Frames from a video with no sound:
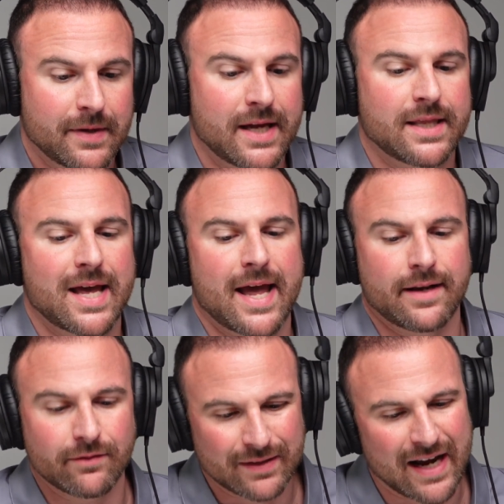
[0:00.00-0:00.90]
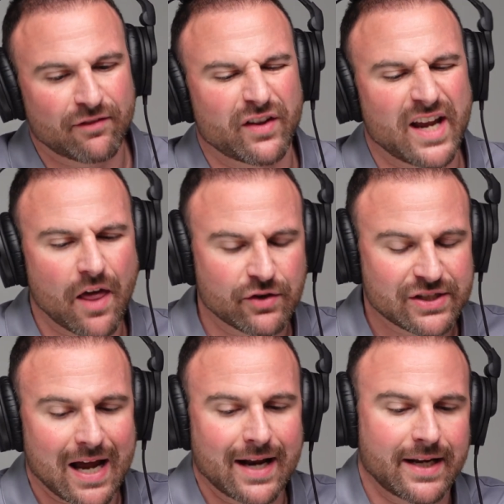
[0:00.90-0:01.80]
And then kind of on the other
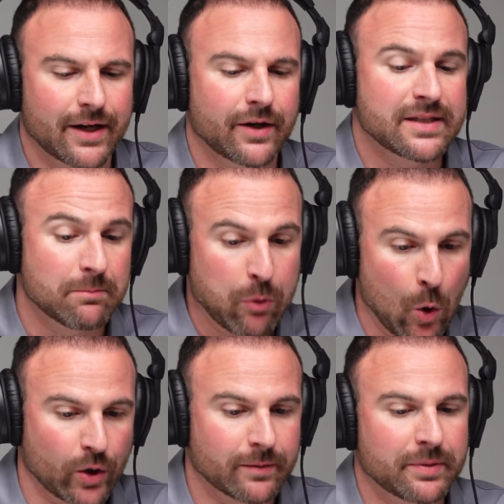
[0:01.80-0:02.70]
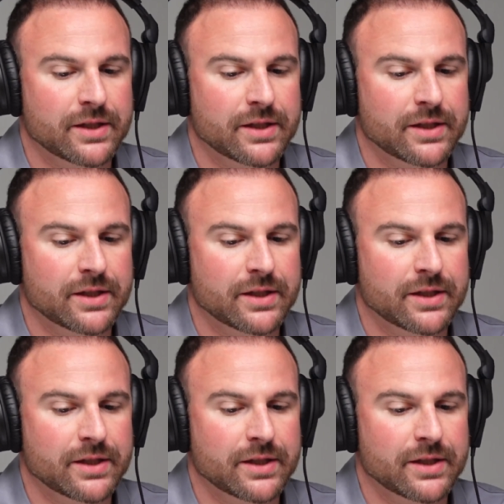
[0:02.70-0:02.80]
side here, it's important,